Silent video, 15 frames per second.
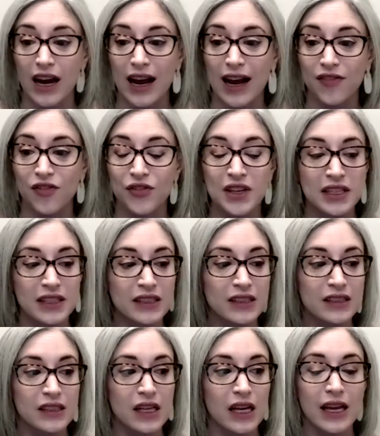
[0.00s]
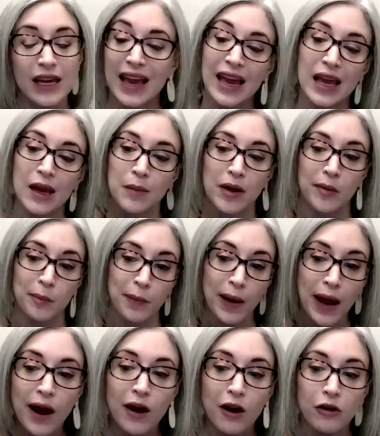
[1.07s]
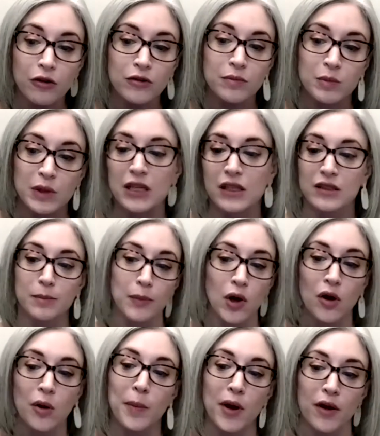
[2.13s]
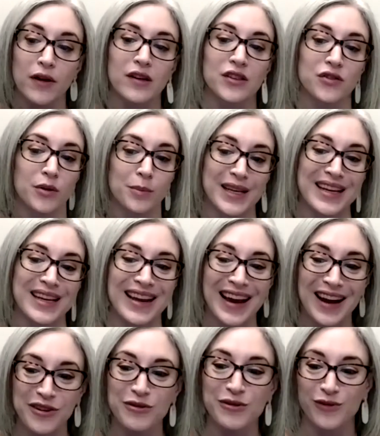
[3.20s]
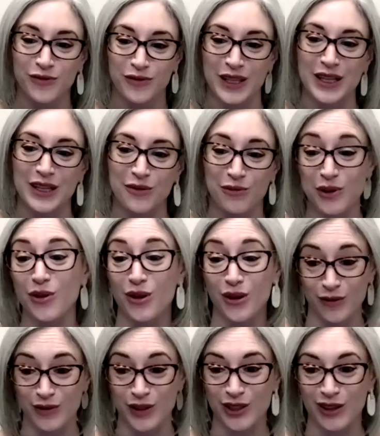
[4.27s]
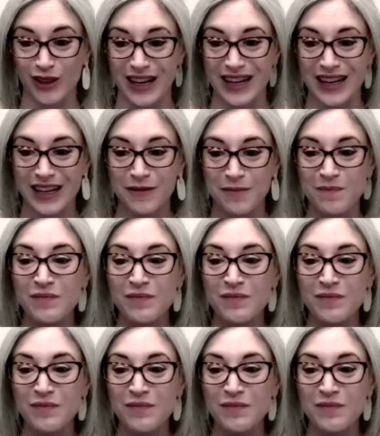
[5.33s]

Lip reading: And this came about because ballparks were being outfitted with artificial lighting